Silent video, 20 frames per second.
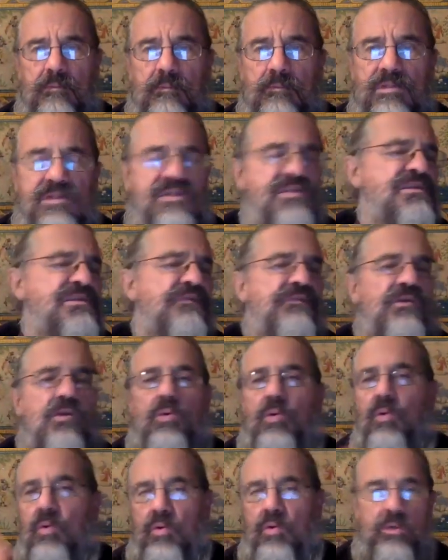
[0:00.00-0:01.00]
the
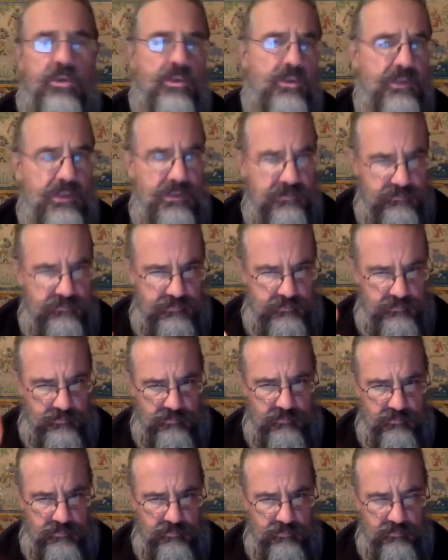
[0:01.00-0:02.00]
civic order that
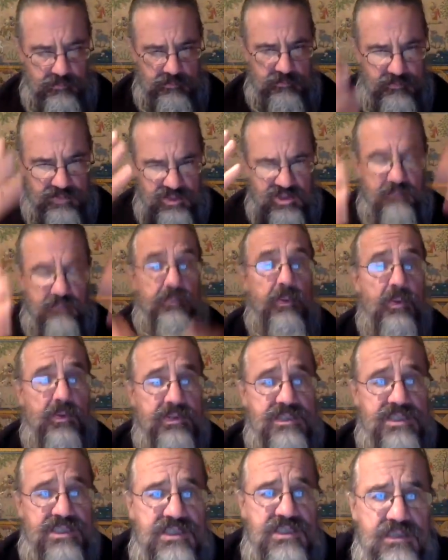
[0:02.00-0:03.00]

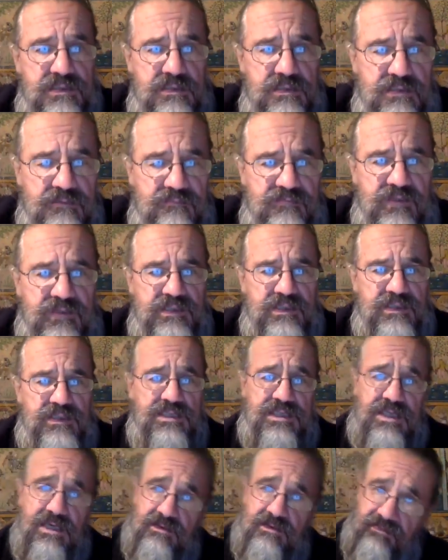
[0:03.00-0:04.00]
supports the Vedic
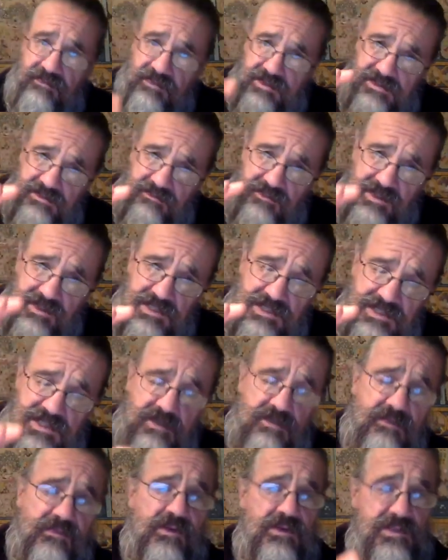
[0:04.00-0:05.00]
sacrifice. The Vedic
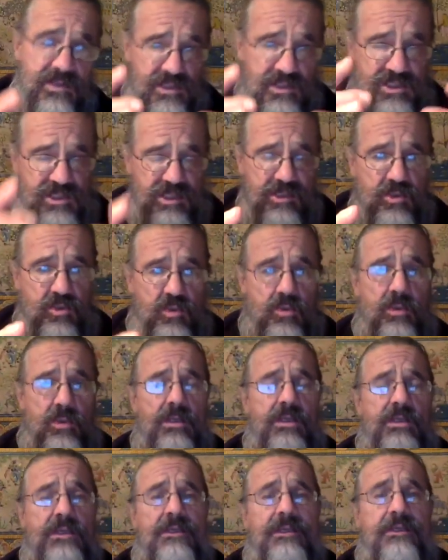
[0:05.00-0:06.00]
sacrifice is central
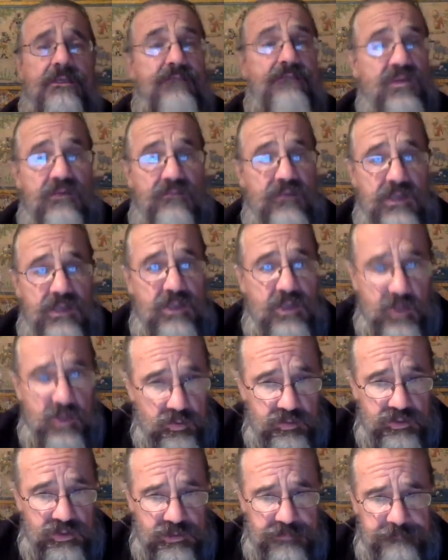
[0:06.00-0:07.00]
to Vedic
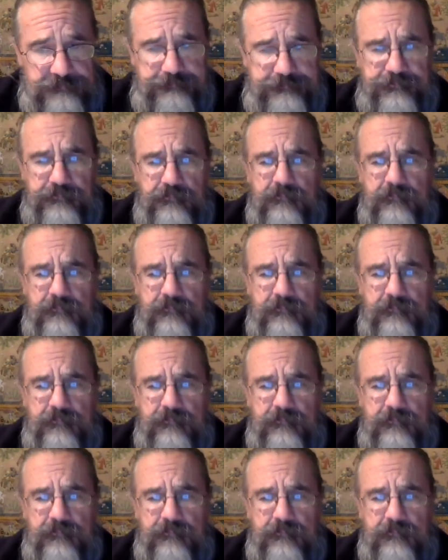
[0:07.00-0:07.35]
culture.